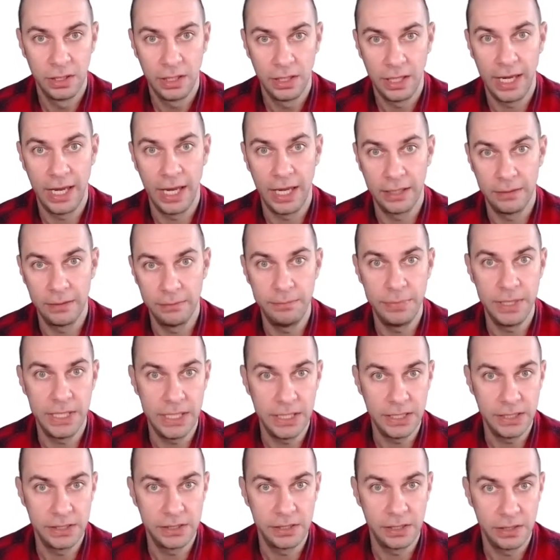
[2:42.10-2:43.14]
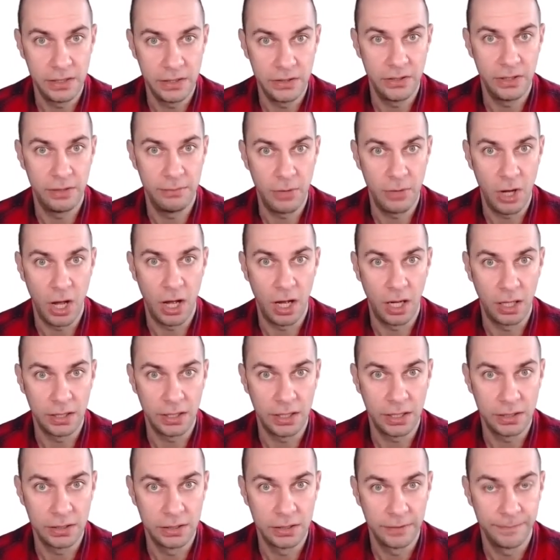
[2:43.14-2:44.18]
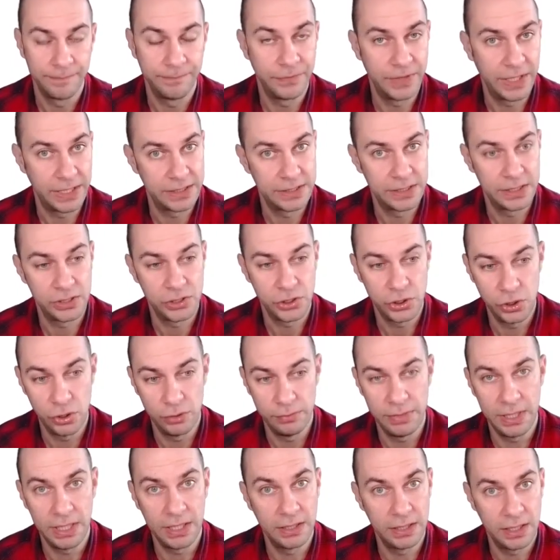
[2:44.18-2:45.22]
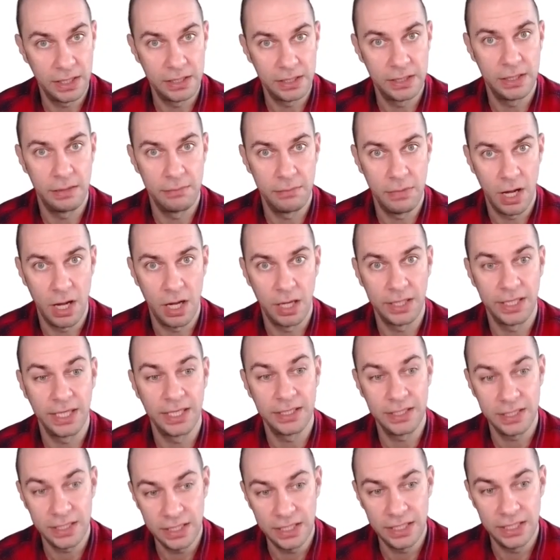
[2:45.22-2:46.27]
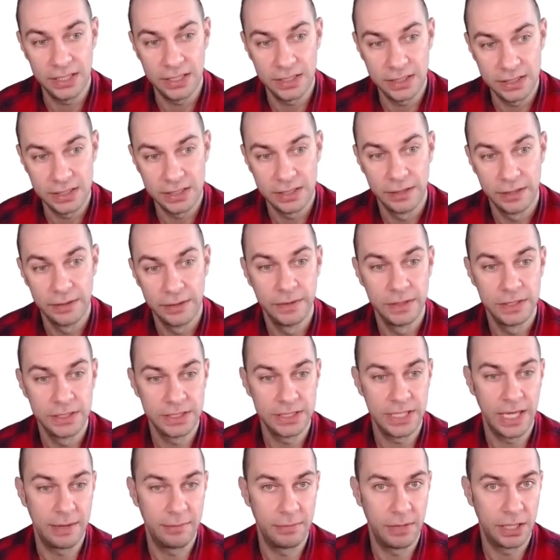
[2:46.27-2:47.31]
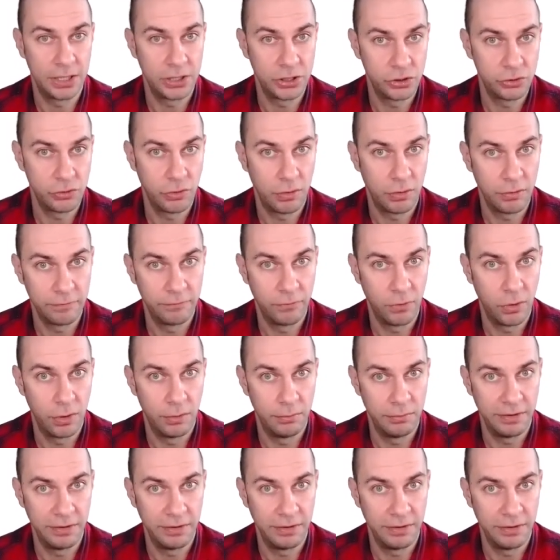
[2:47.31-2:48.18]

and beat the market. That's assuming that the market is semi-strong form